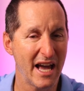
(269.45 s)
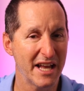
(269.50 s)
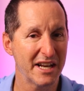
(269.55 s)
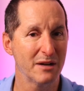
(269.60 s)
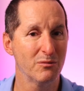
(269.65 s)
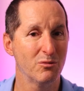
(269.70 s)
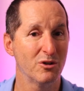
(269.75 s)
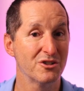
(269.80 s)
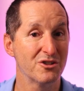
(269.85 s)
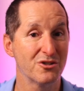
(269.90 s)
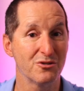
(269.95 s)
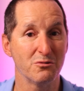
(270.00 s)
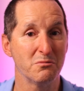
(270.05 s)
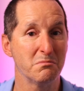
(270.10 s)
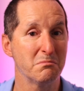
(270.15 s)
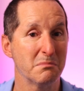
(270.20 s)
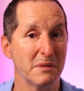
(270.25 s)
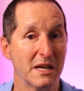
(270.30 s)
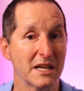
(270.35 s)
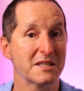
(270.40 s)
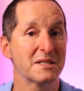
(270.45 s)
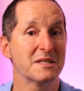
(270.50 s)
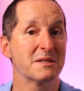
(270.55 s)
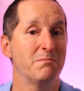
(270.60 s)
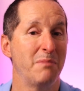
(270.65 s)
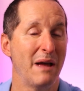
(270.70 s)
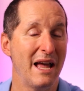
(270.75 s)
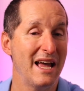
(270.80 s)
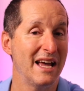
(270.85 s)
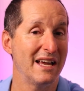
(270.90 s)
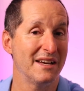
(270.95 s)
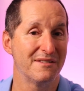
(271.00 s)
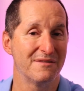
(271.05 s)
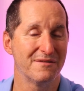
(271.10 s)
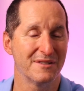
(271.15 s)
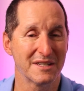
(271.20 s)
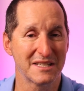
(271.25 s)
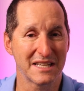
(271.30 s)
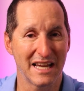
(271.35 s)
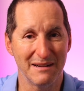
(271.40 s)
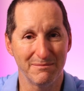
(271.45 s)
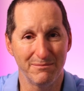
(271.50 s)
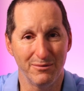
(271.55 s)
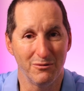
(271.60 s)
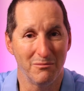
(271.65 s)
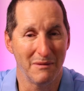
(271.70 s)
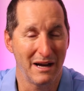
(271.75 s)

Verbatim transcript: and I want to expand, for example,